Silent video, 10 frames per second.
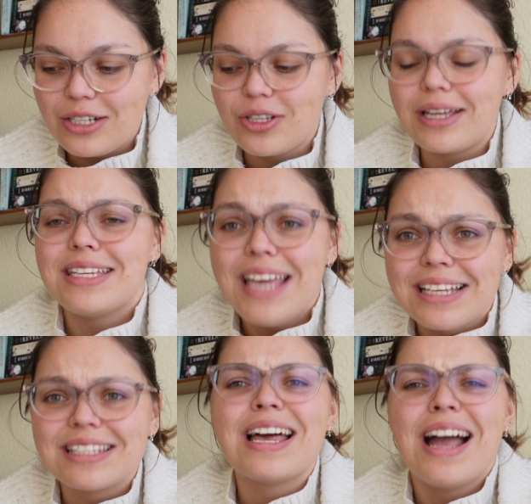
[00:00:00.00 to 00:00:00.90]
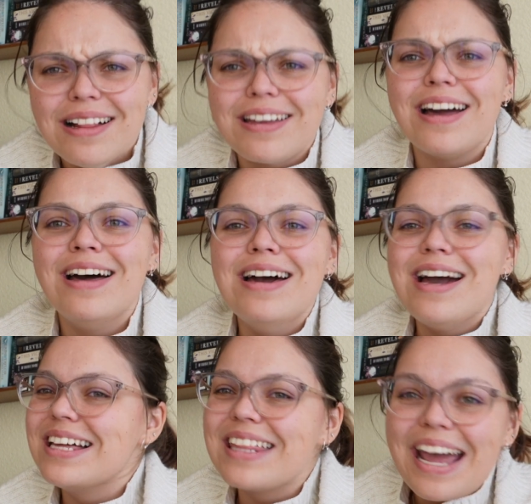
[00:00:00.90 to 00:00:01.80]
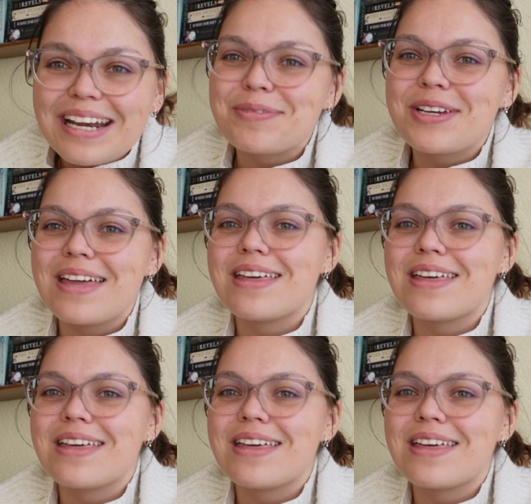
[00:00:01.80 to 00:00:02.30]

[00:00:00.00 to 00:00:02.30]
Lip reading: you're like, yes, hell yeah, and then they end up together.